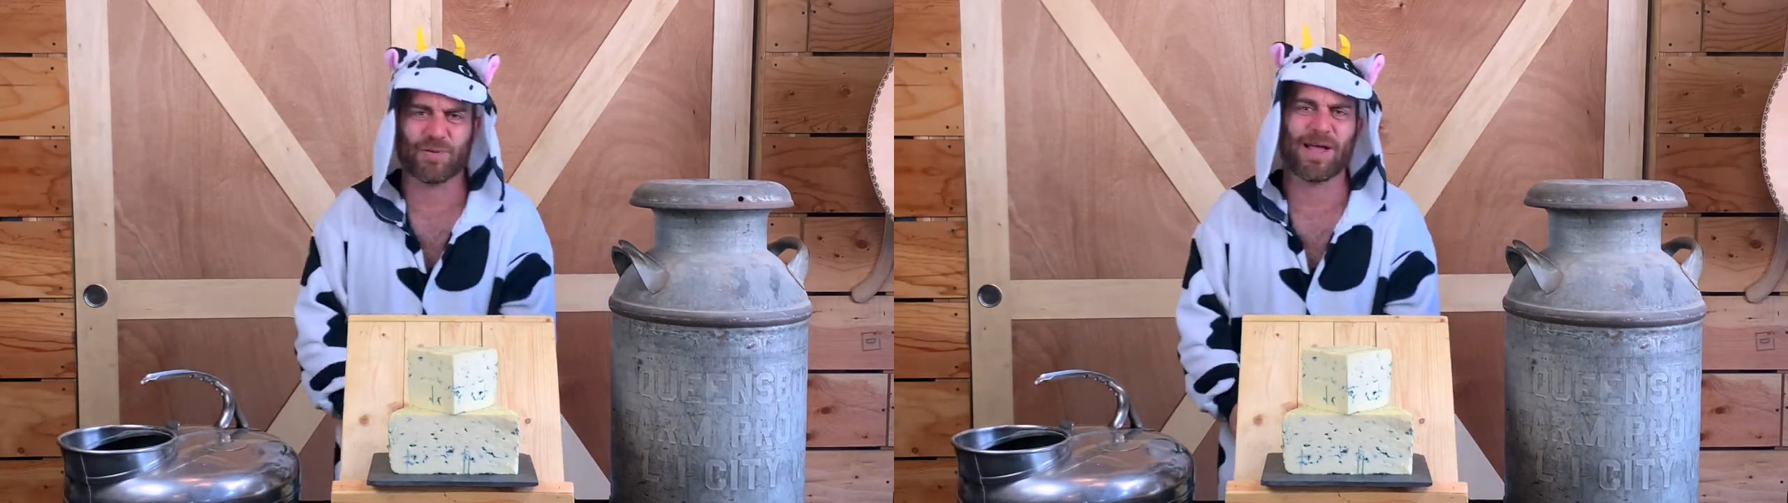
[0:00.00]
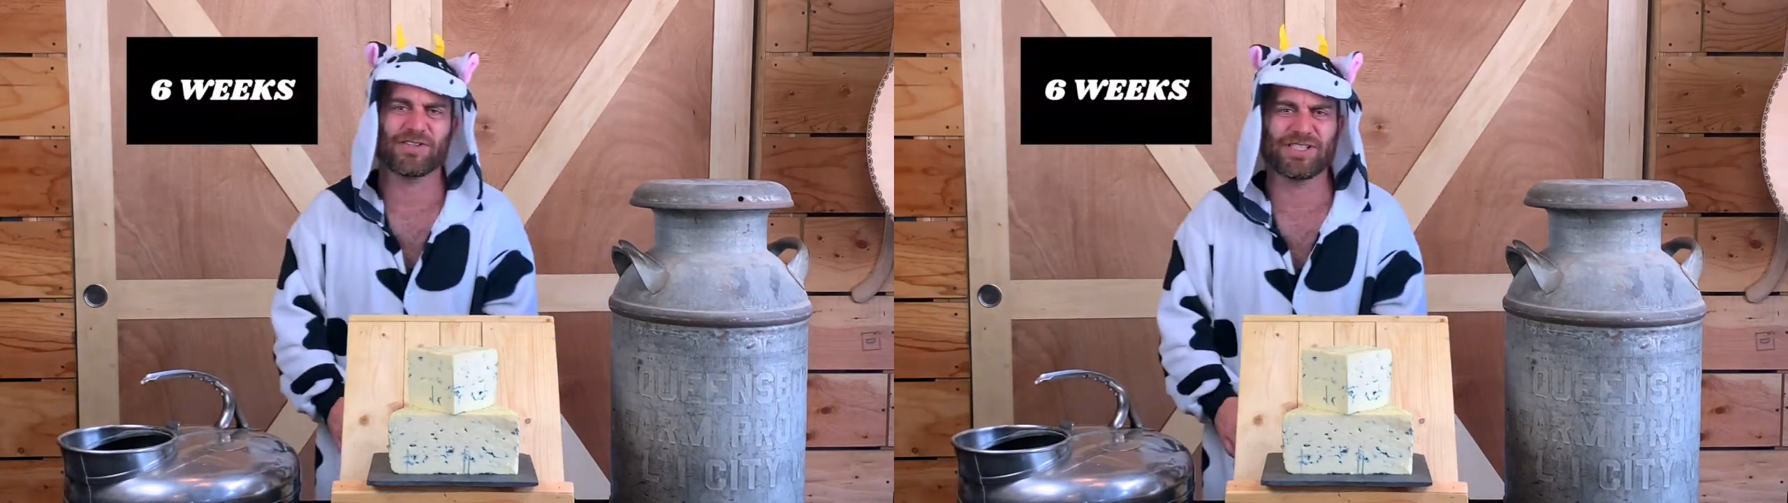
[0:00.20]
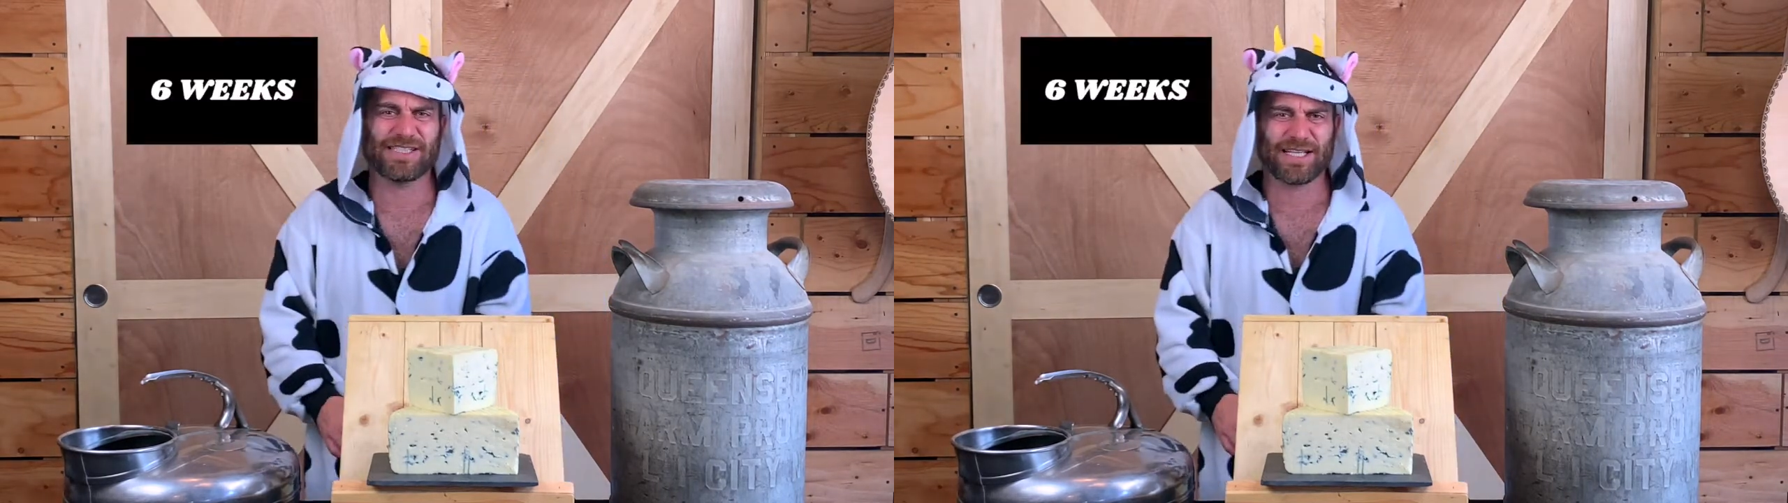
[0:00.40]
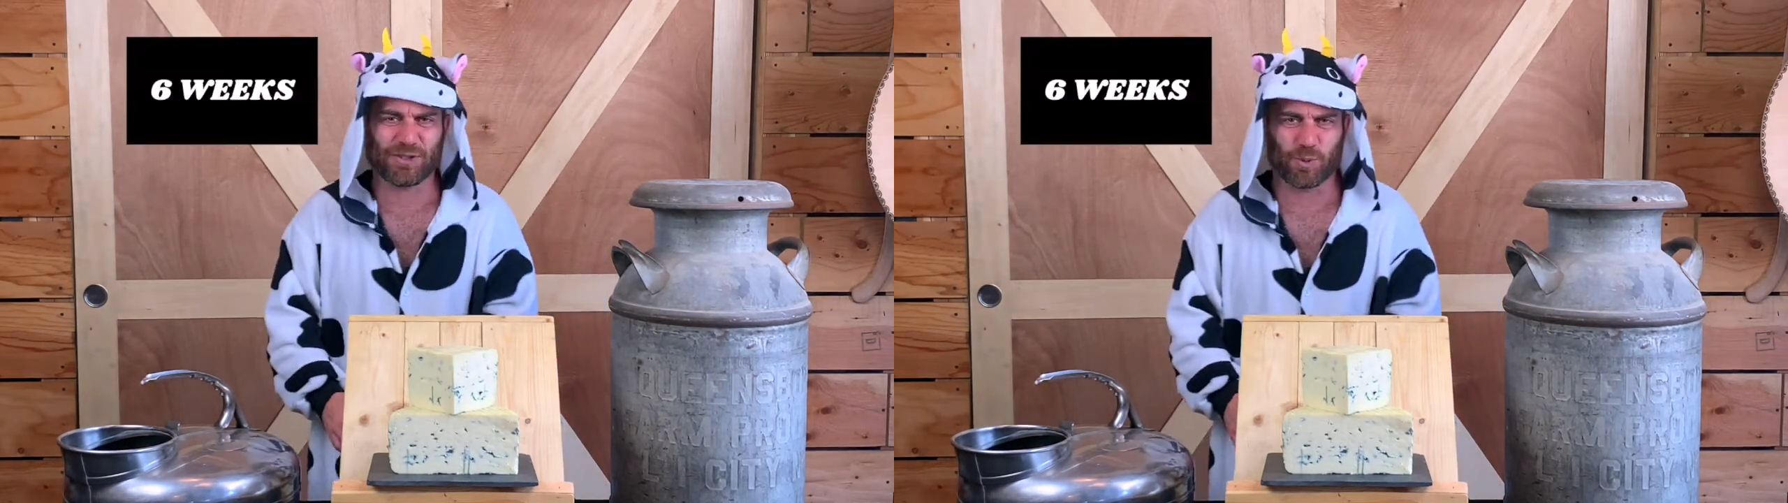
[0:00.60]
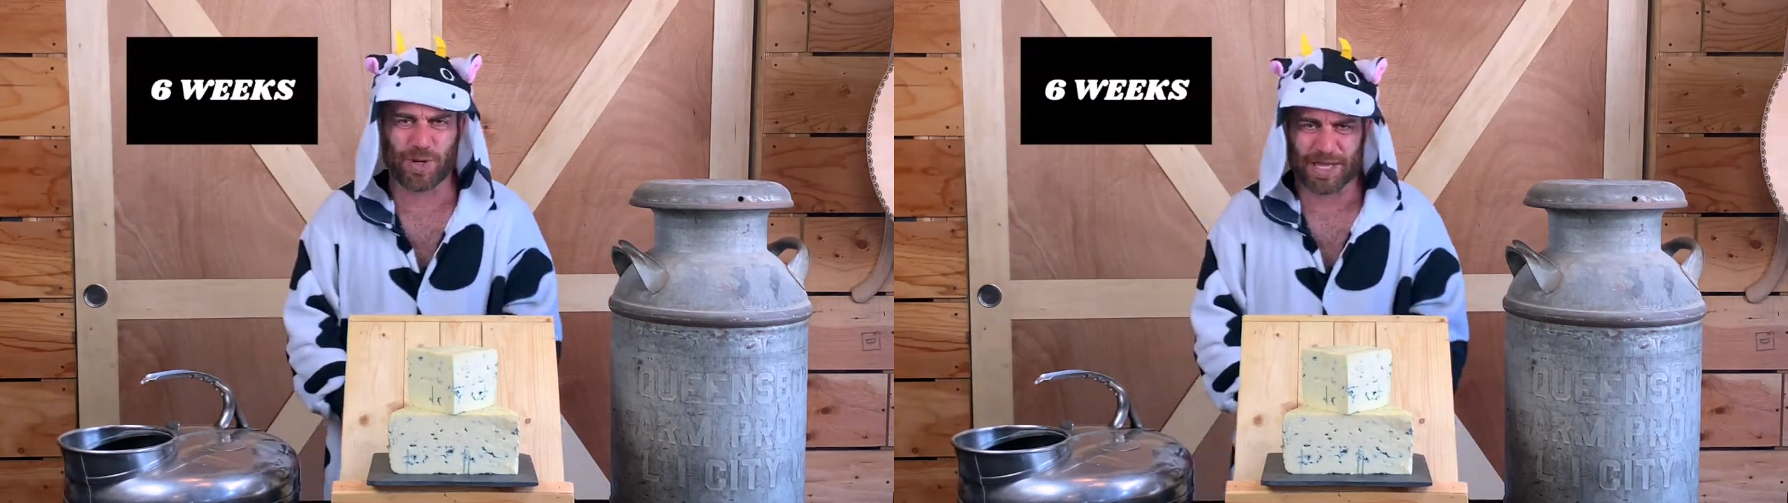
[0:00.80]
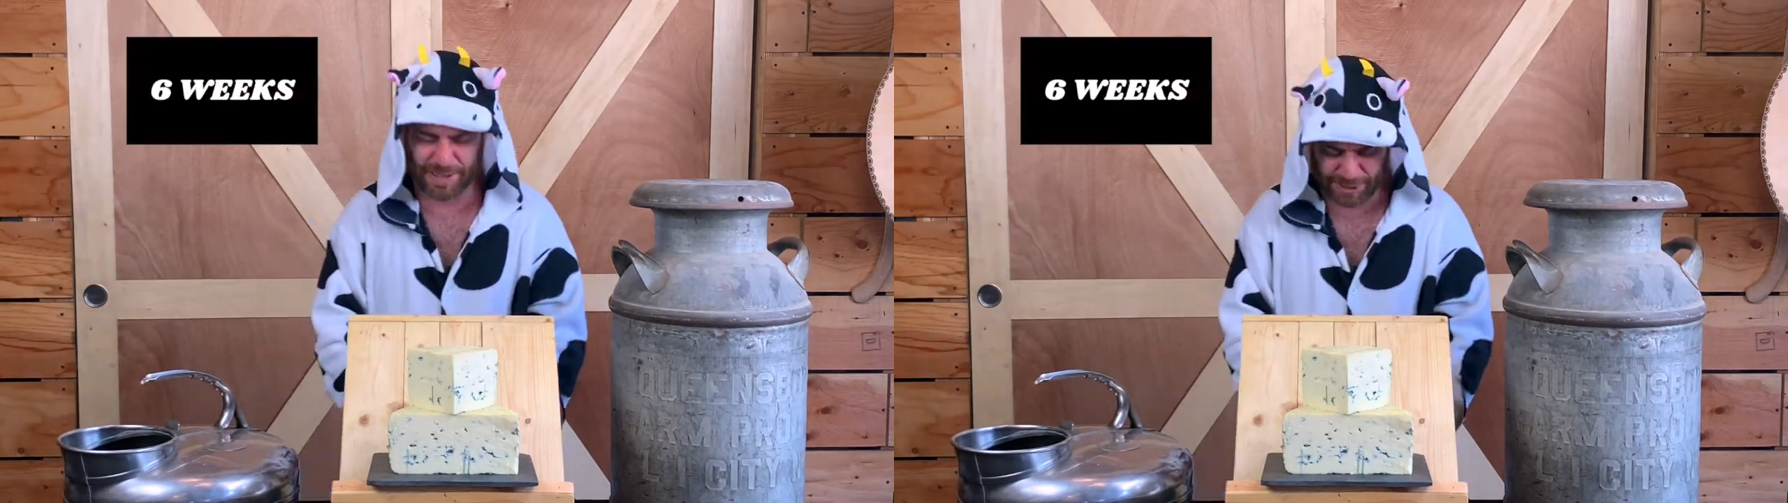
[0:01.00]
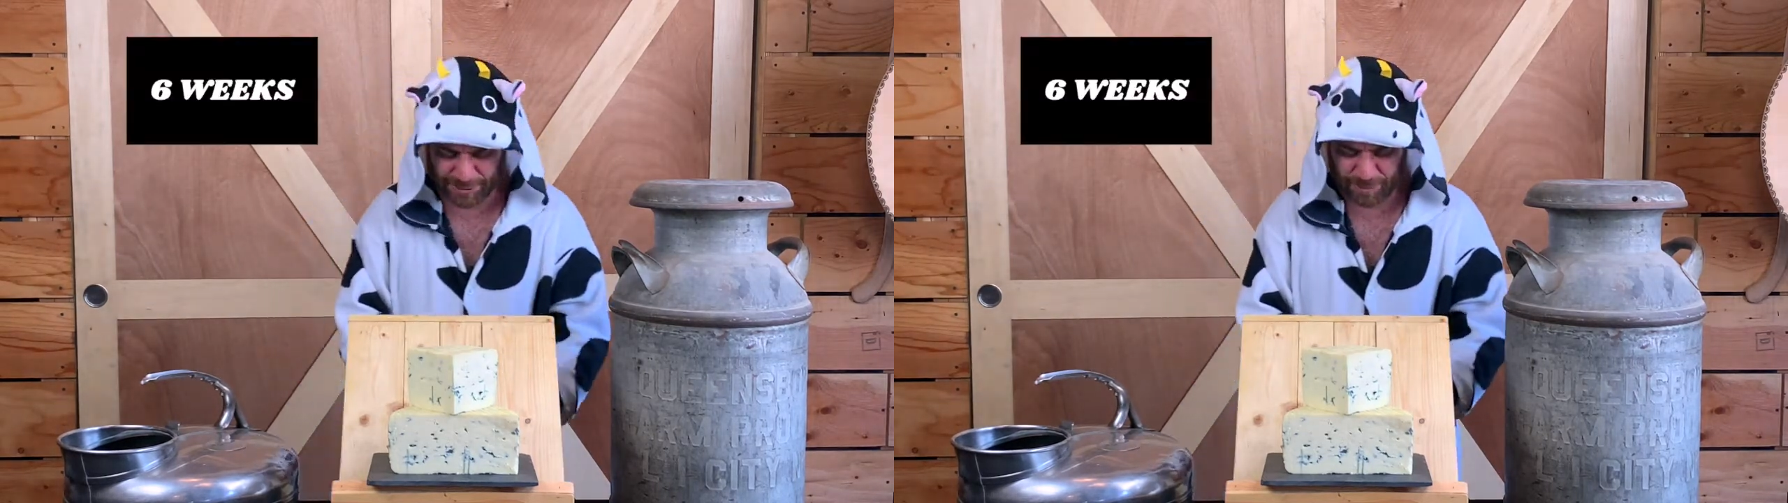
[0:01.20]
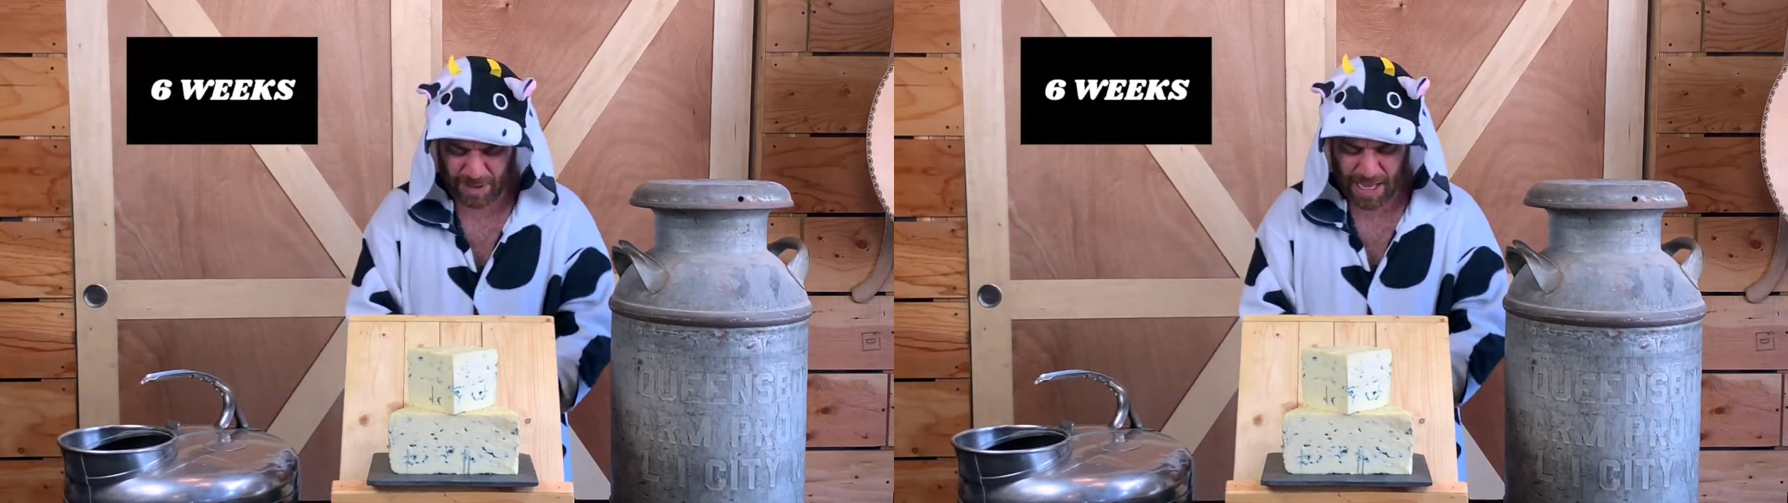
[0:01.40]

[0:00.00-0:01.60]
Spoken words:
about 6 weeks.